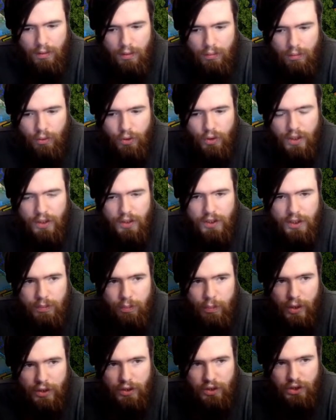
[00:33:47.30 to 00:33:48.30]
We're going to
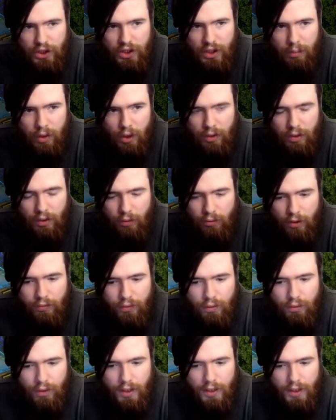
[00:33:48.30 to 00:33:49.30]
special summon out the
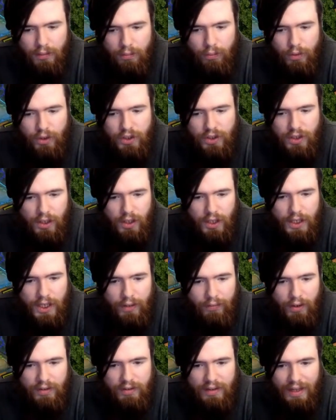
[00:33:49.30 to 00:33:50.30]
Griffin Rider, which is going to give
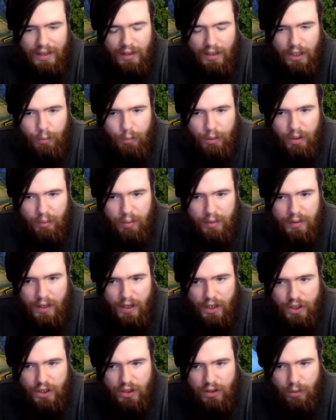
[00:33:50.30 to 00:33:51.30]
us that little bit of
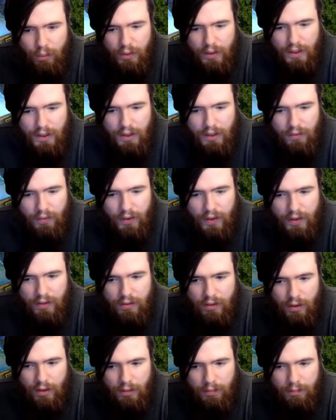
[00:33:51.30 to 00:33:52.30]
protection that we need for this
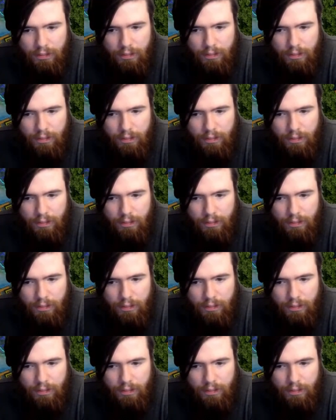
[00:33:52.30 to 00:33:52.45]
turn.